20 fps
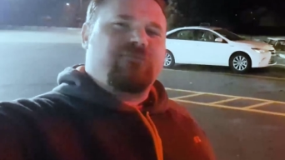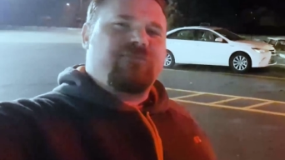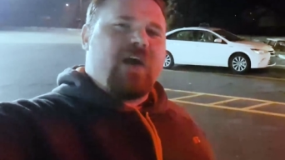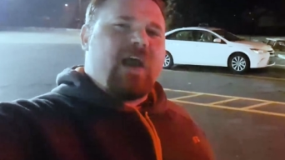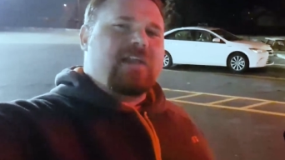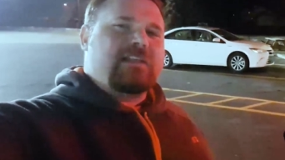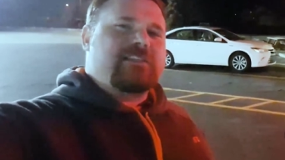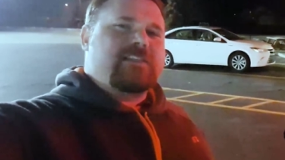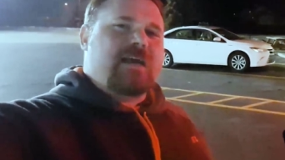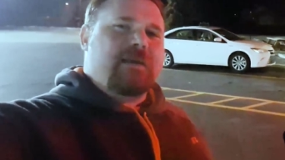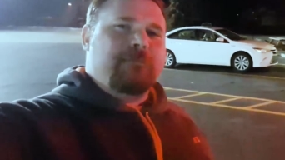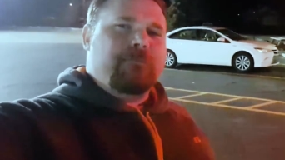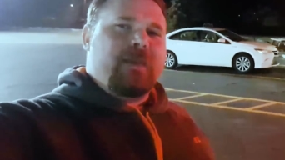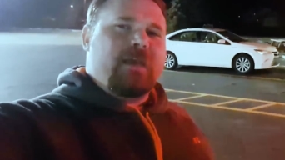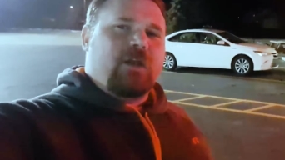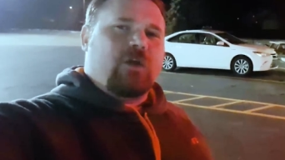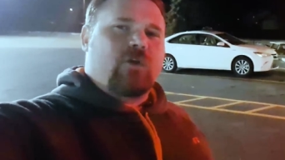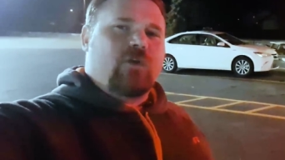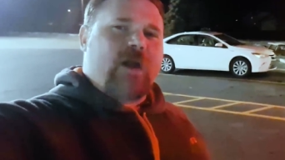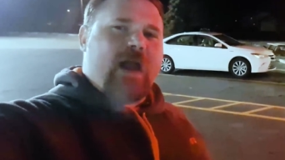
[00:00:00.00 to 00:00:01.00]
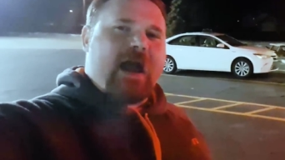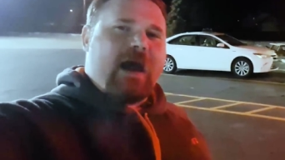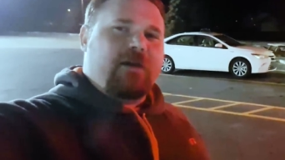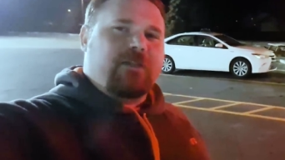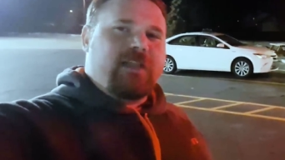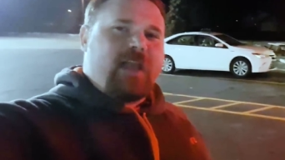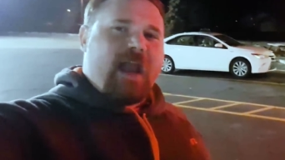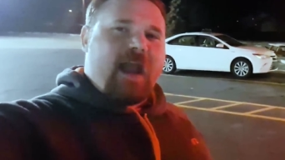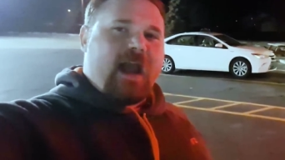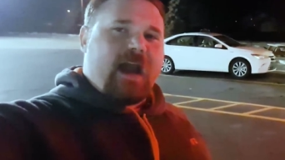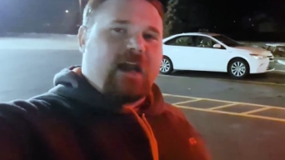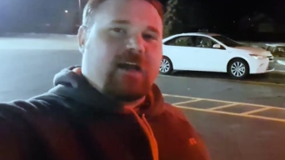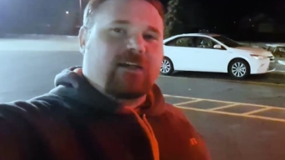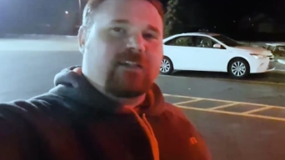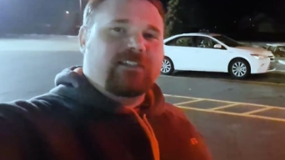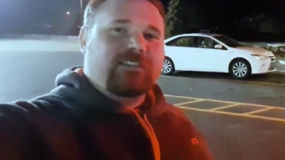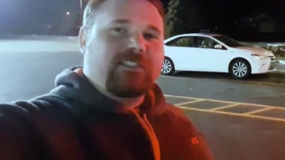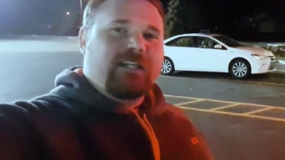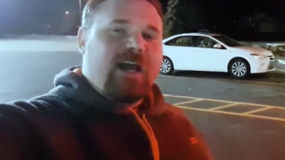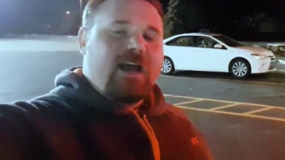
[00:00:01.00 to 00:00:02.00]
can find some middle ground there.
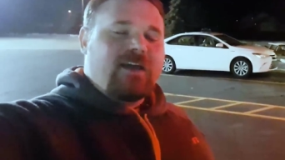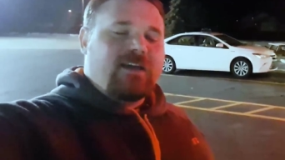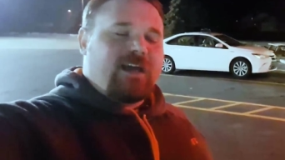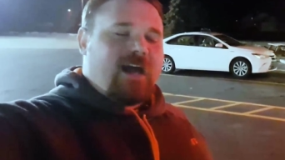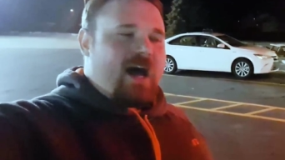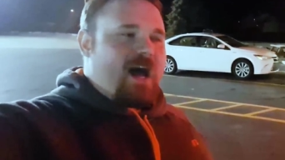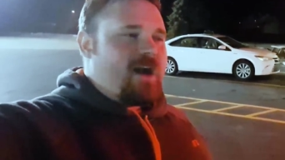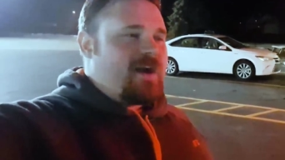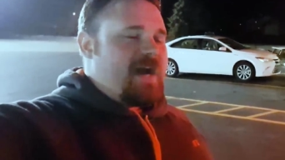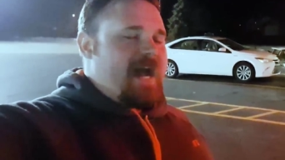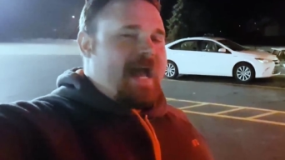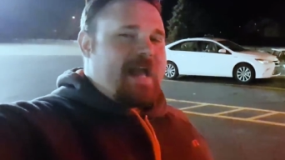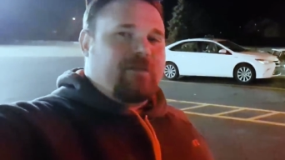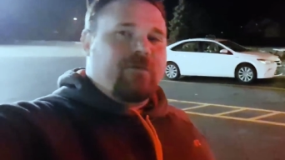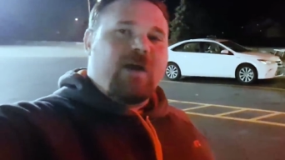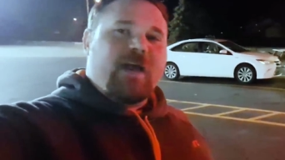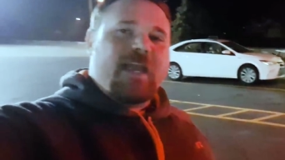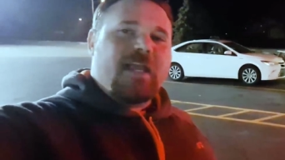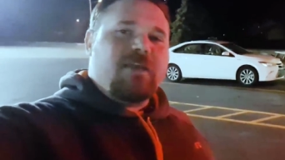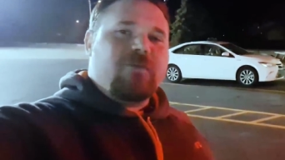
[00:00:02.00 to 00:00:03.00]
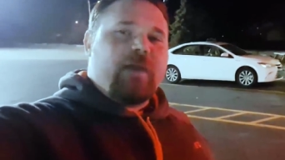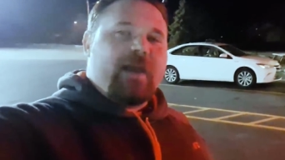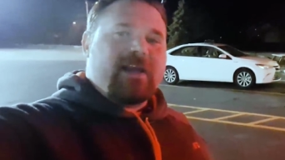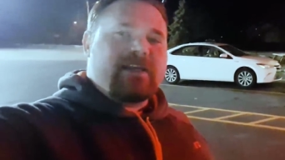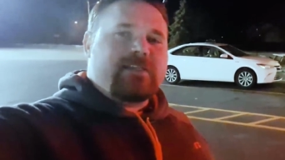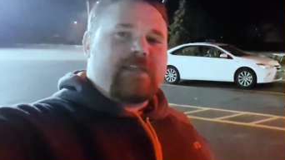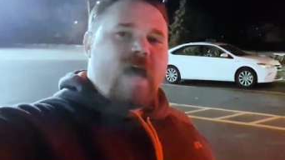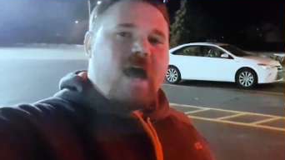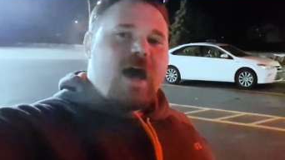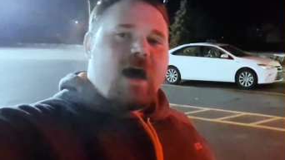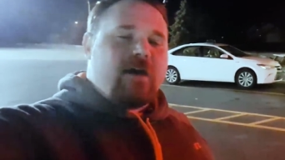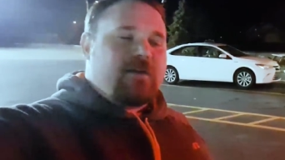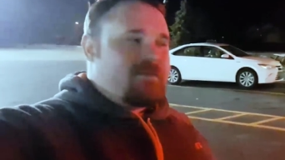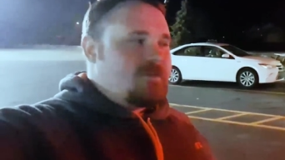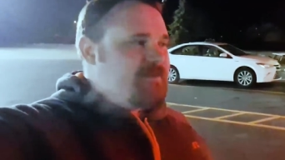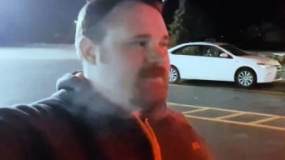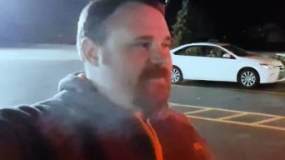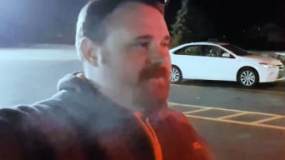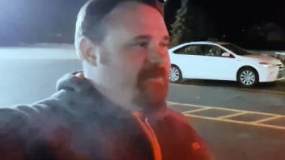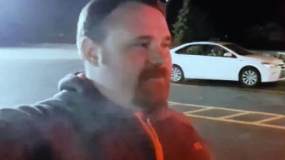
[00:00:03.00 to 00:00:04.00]
All right. Well, anyways, are you uh,
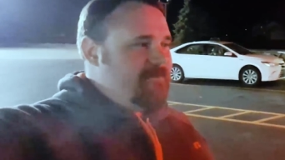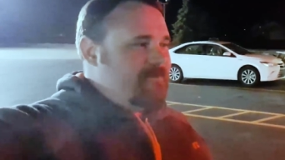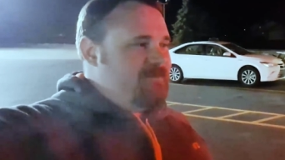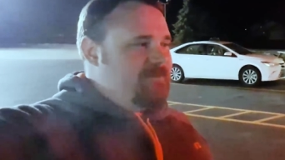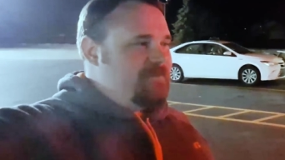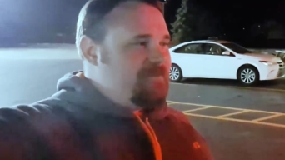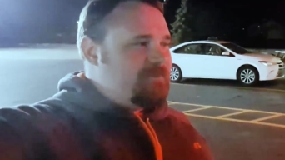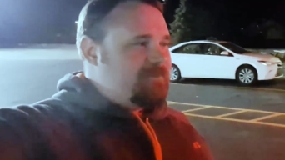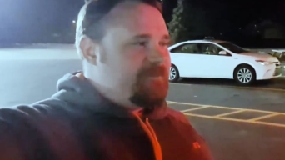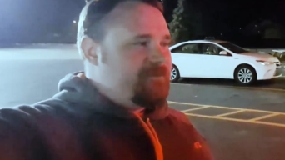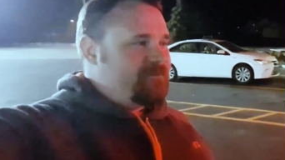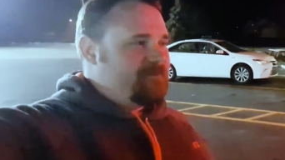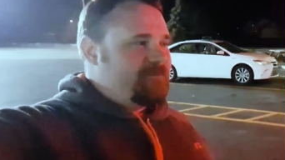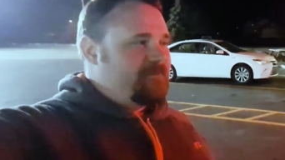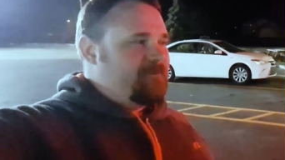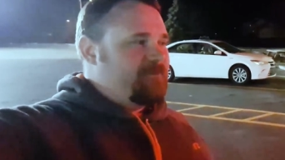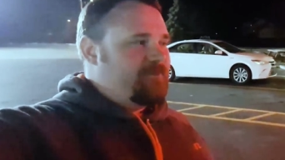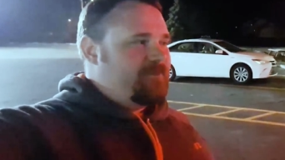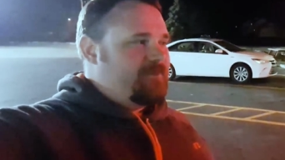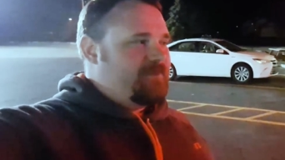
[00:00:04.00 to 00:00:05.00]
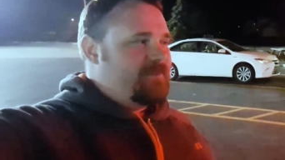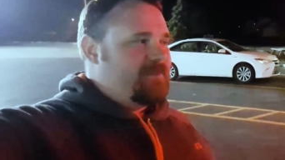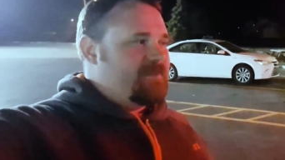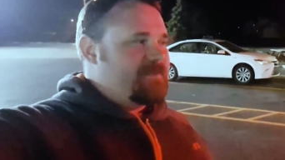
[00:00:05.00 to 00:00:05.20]
seriously trying to find middle ground?